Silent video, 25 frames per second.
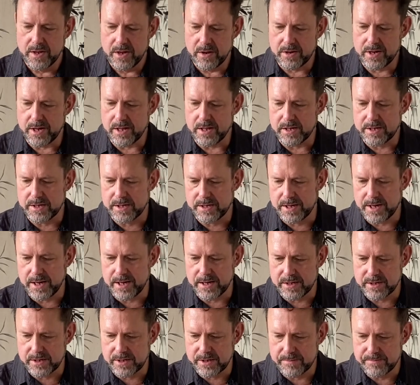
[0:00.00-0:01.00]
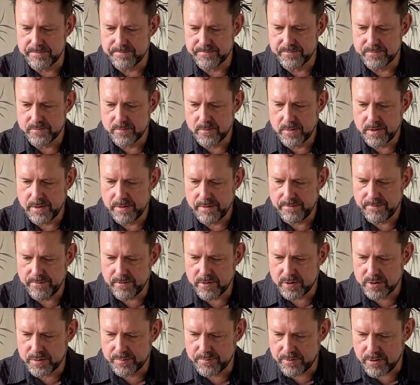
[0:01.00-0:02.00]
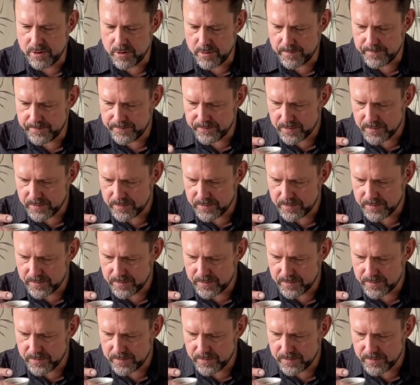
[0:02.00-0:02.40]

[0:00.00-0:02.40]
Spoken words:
Okay, let's taste. First brew.